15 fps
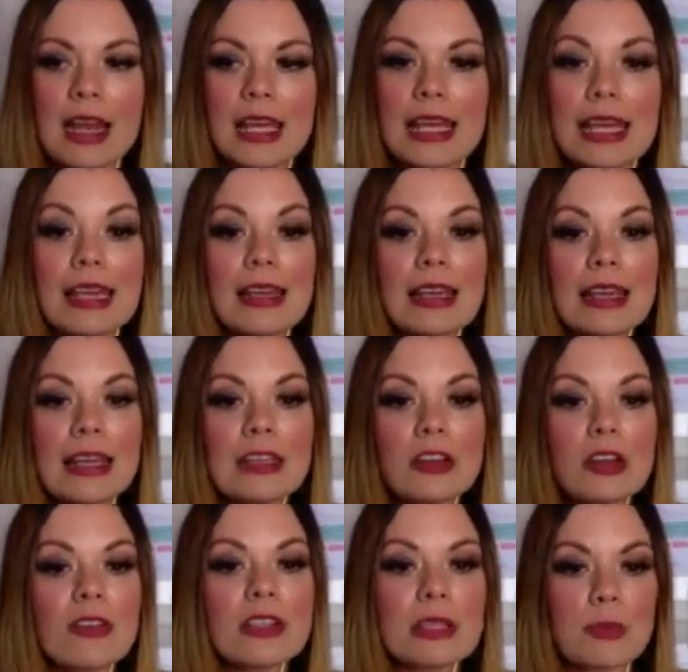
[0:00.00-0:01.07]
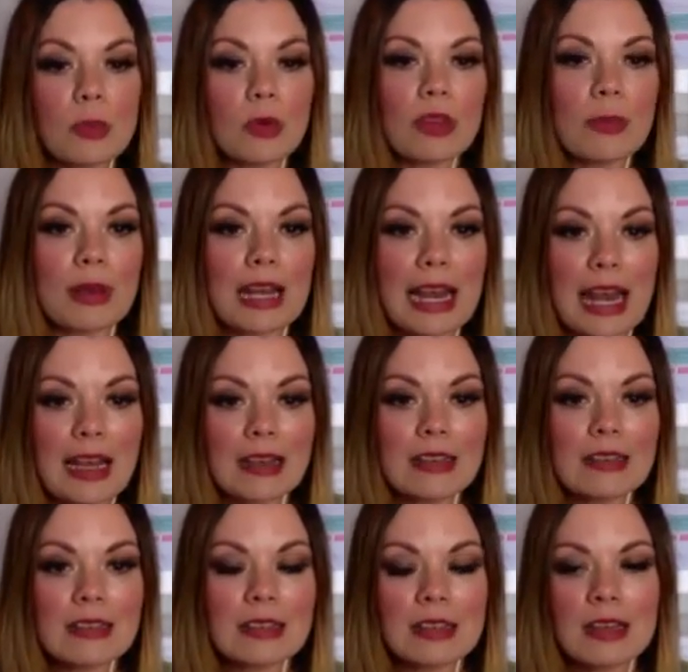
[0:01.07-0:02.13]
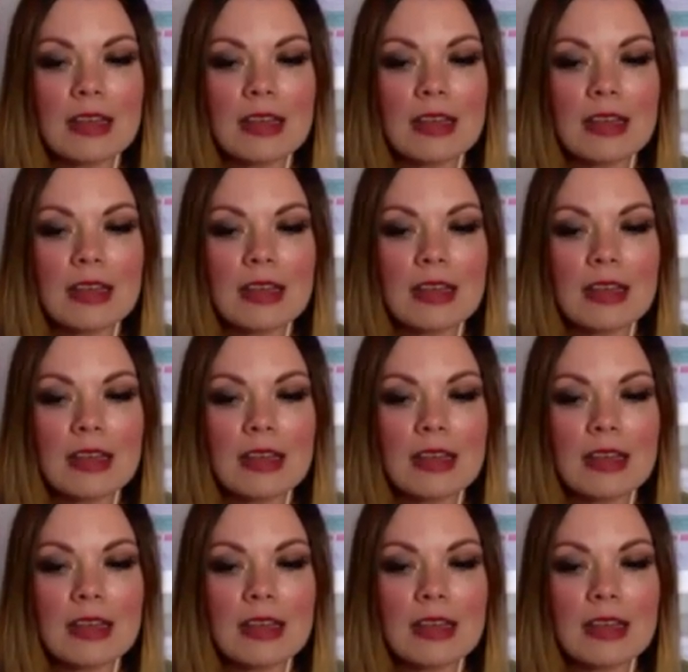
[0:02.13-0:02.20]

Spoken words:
He'd already bought a bit of land.